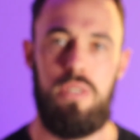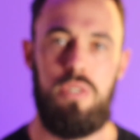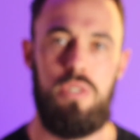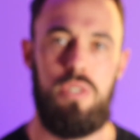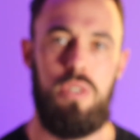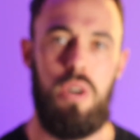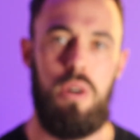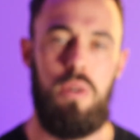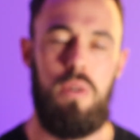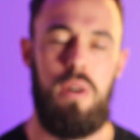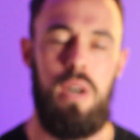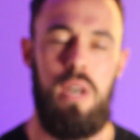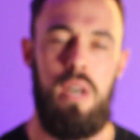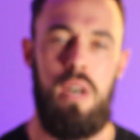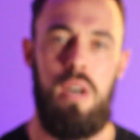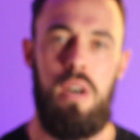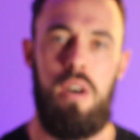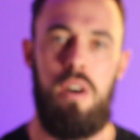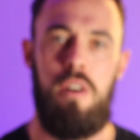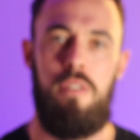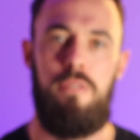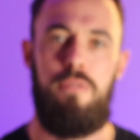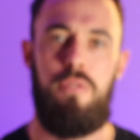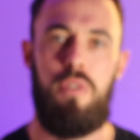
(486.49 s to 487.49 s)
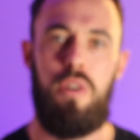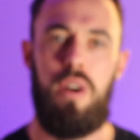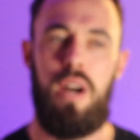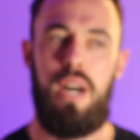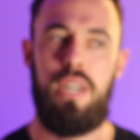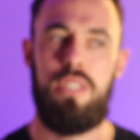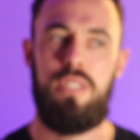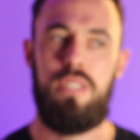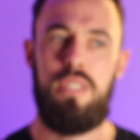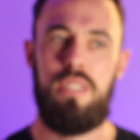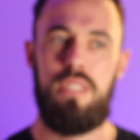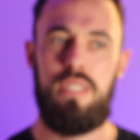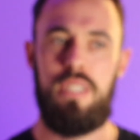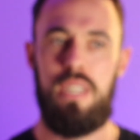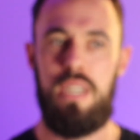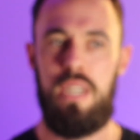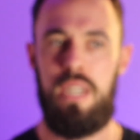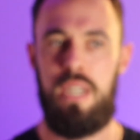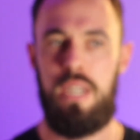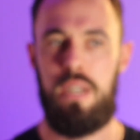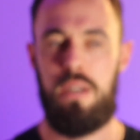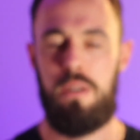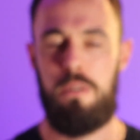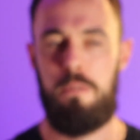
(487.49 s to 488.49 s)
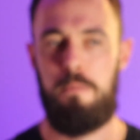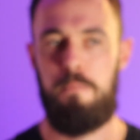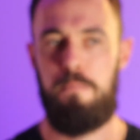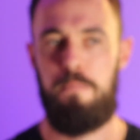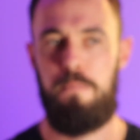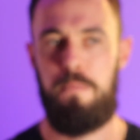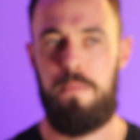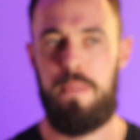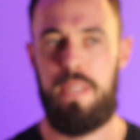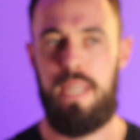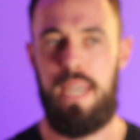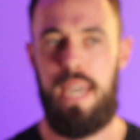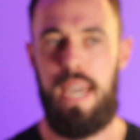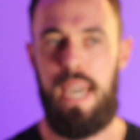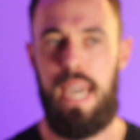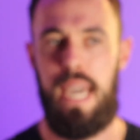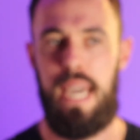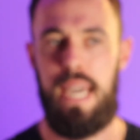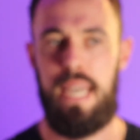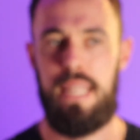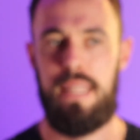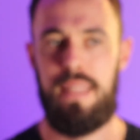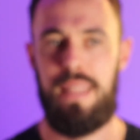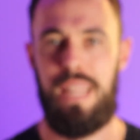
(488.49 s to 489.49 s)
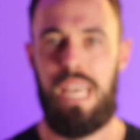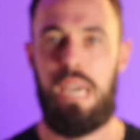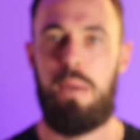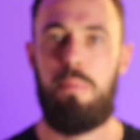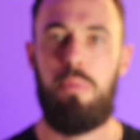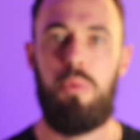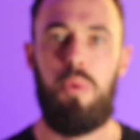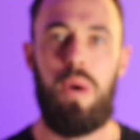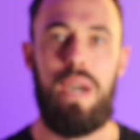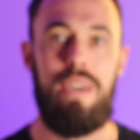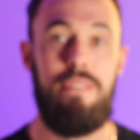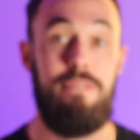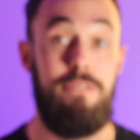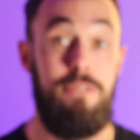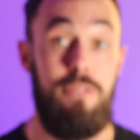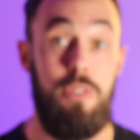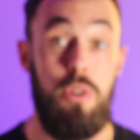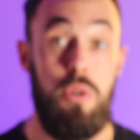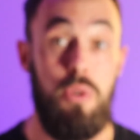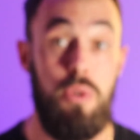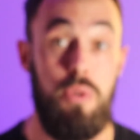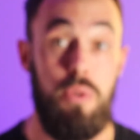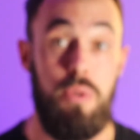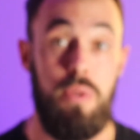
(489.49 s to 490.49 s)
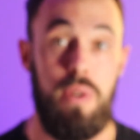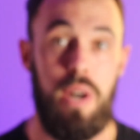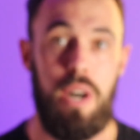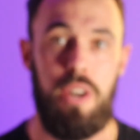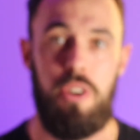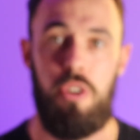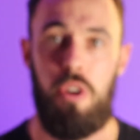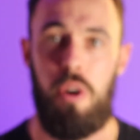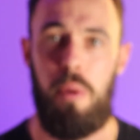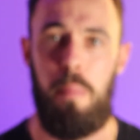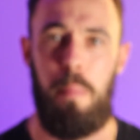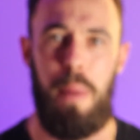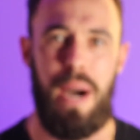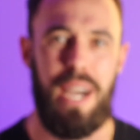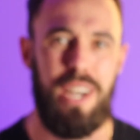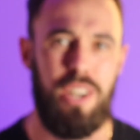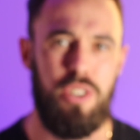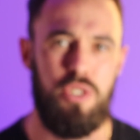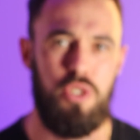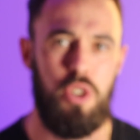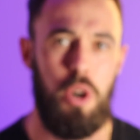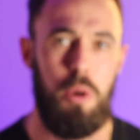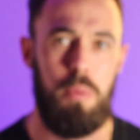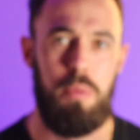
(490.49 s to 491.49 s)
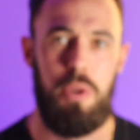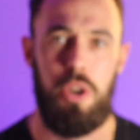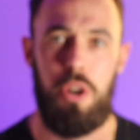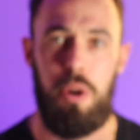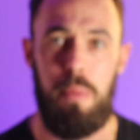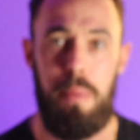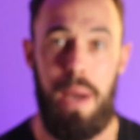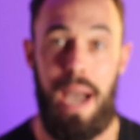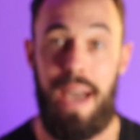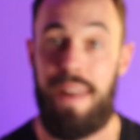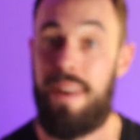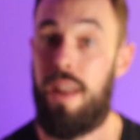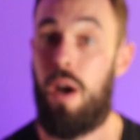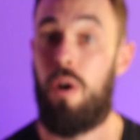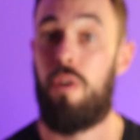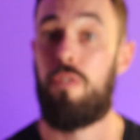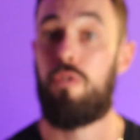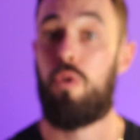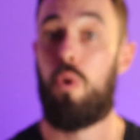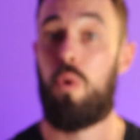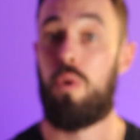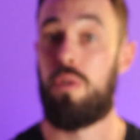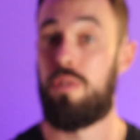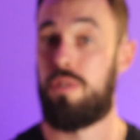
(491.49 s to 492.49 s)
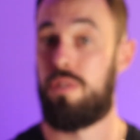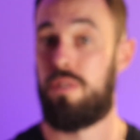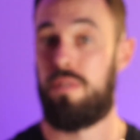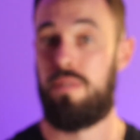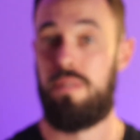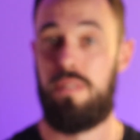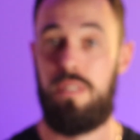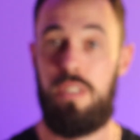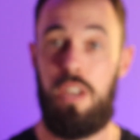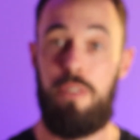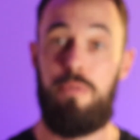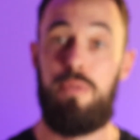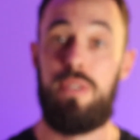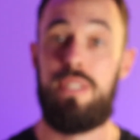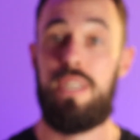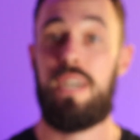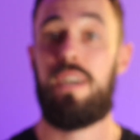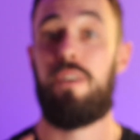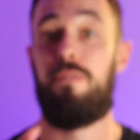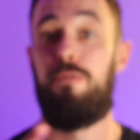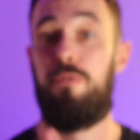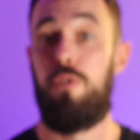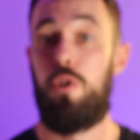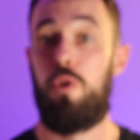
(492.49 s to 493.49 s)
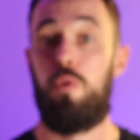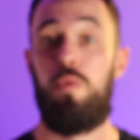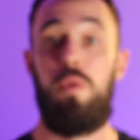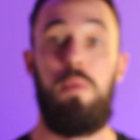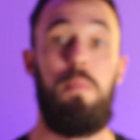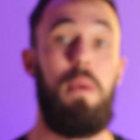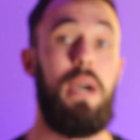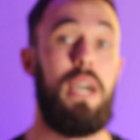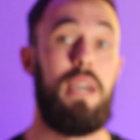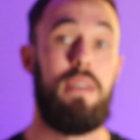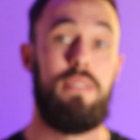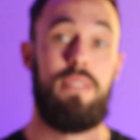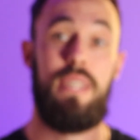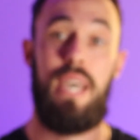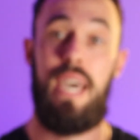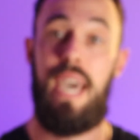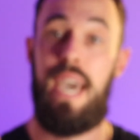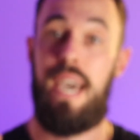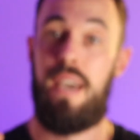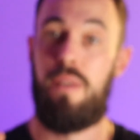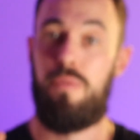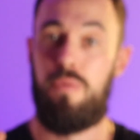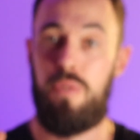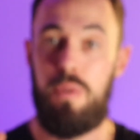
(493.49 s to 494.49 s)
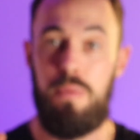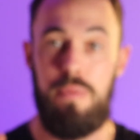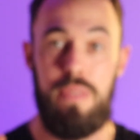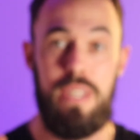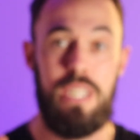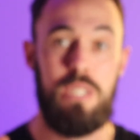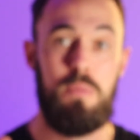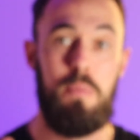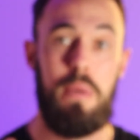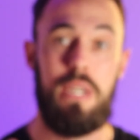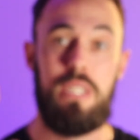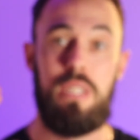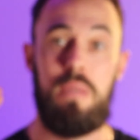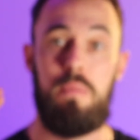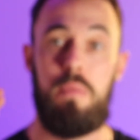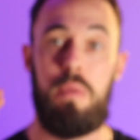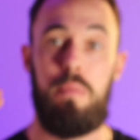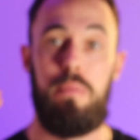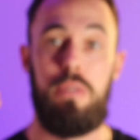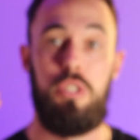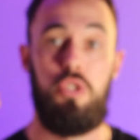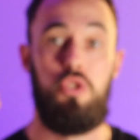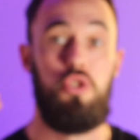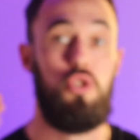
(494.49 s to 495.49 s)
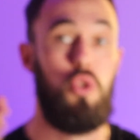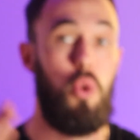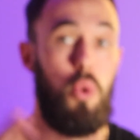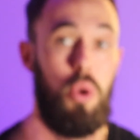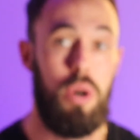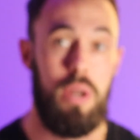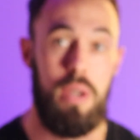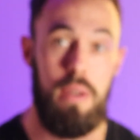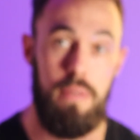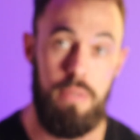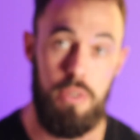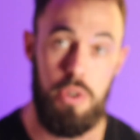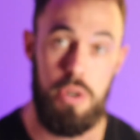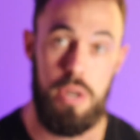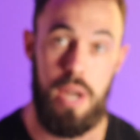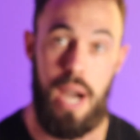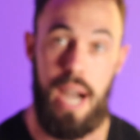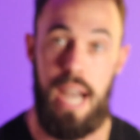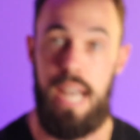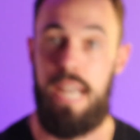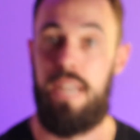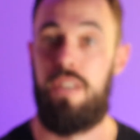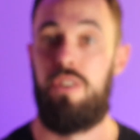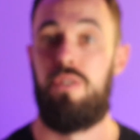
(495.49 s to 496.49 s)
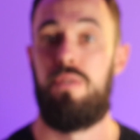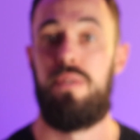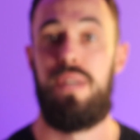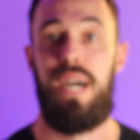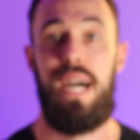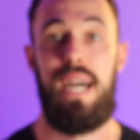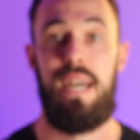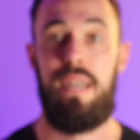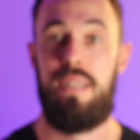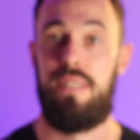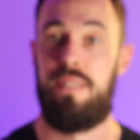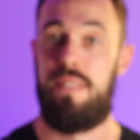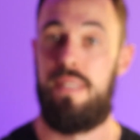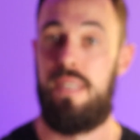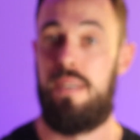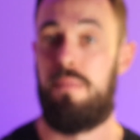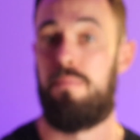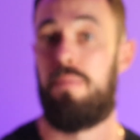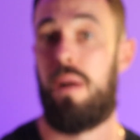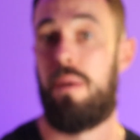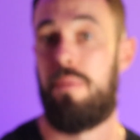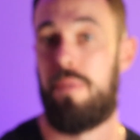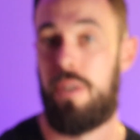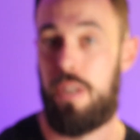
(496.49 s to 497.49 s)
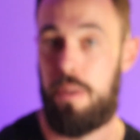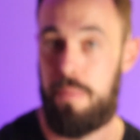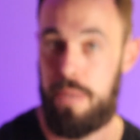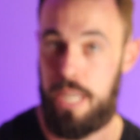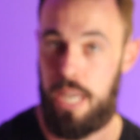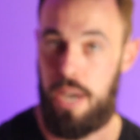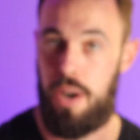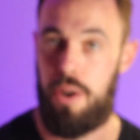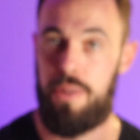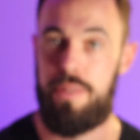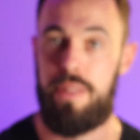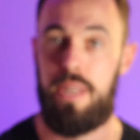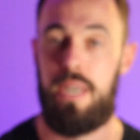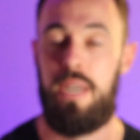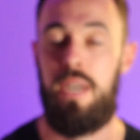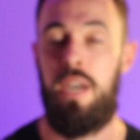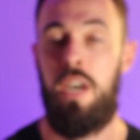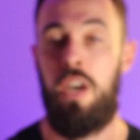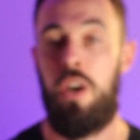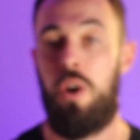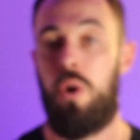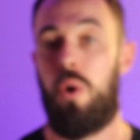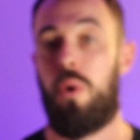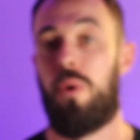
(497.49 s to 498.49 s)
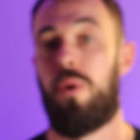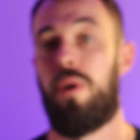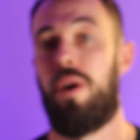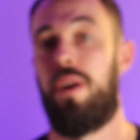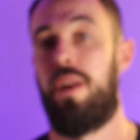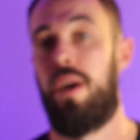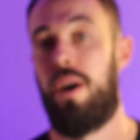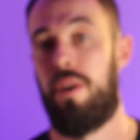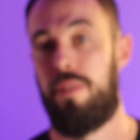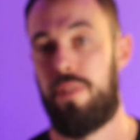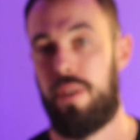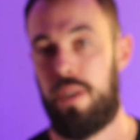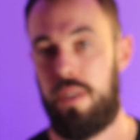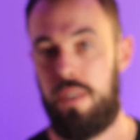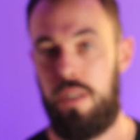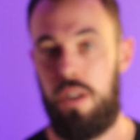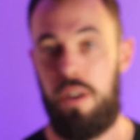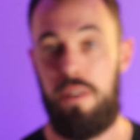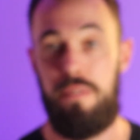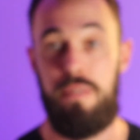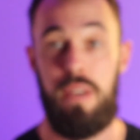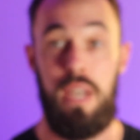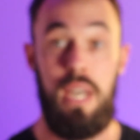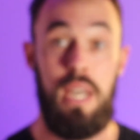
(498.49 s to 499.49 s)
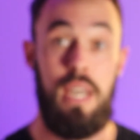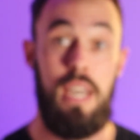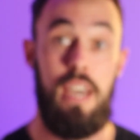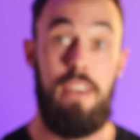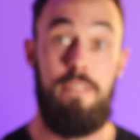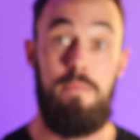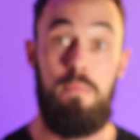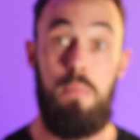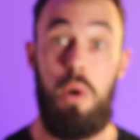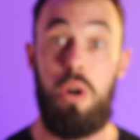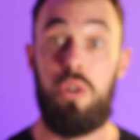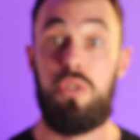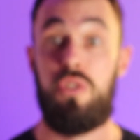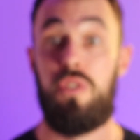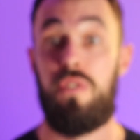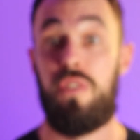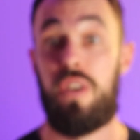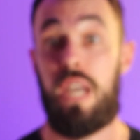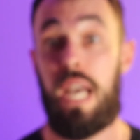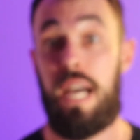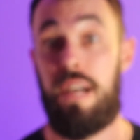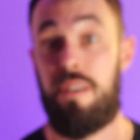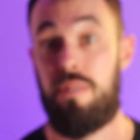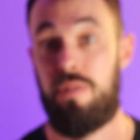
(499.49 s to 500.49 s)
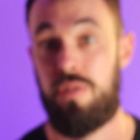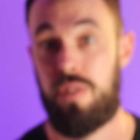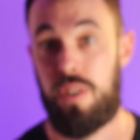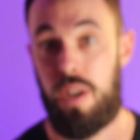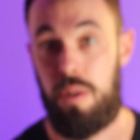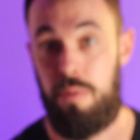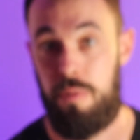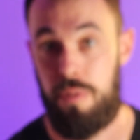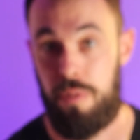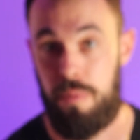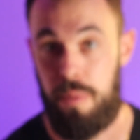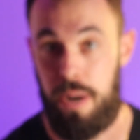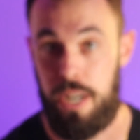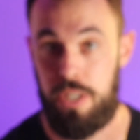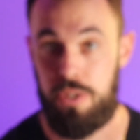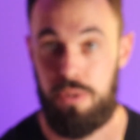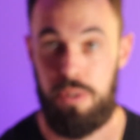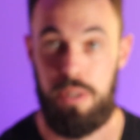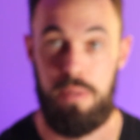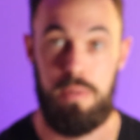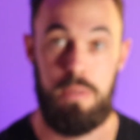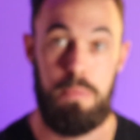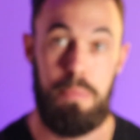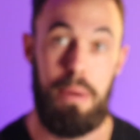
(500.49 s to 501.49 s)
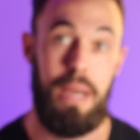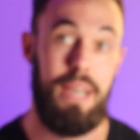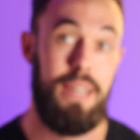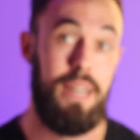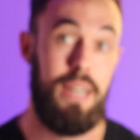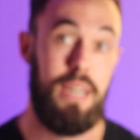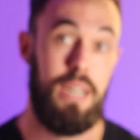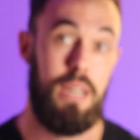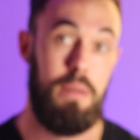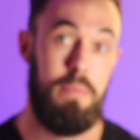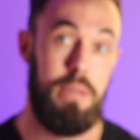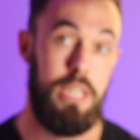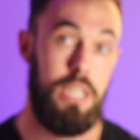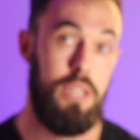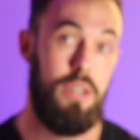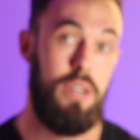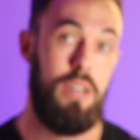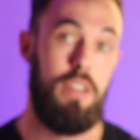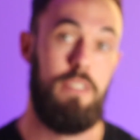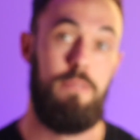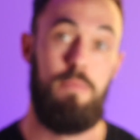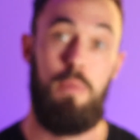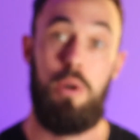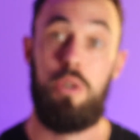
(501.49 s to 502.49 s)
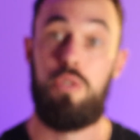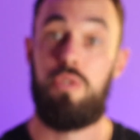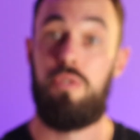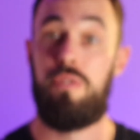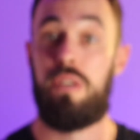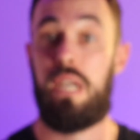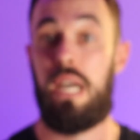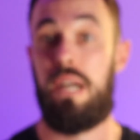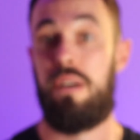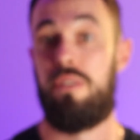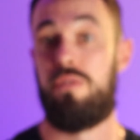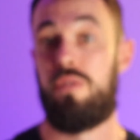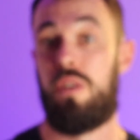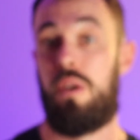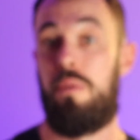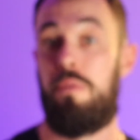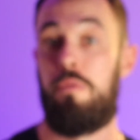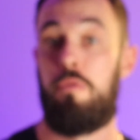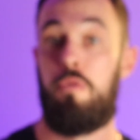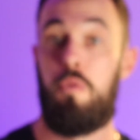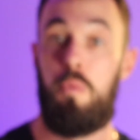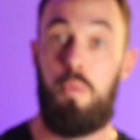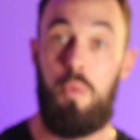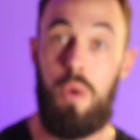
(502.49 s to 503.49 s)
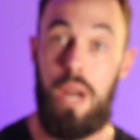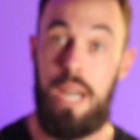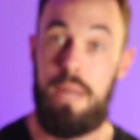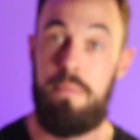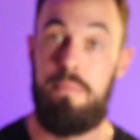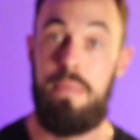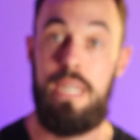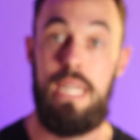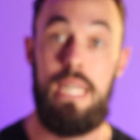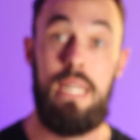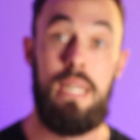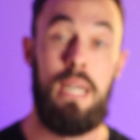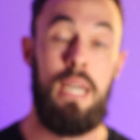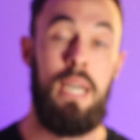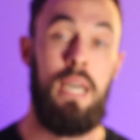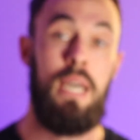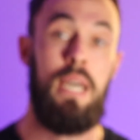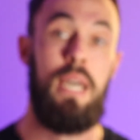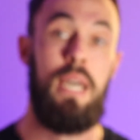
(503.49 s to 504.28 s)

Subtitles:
So for us to sit here and label a food under a microscope, good or bad. Now, of course, you know, if we take a food, we make it say, hey, this makes up the majority of your diet is then probably gonna be healthy or unhealthy. You know, if most of your calories are coming from ice cream, it's probably not gonna be good. If most of your calories are coming from red meat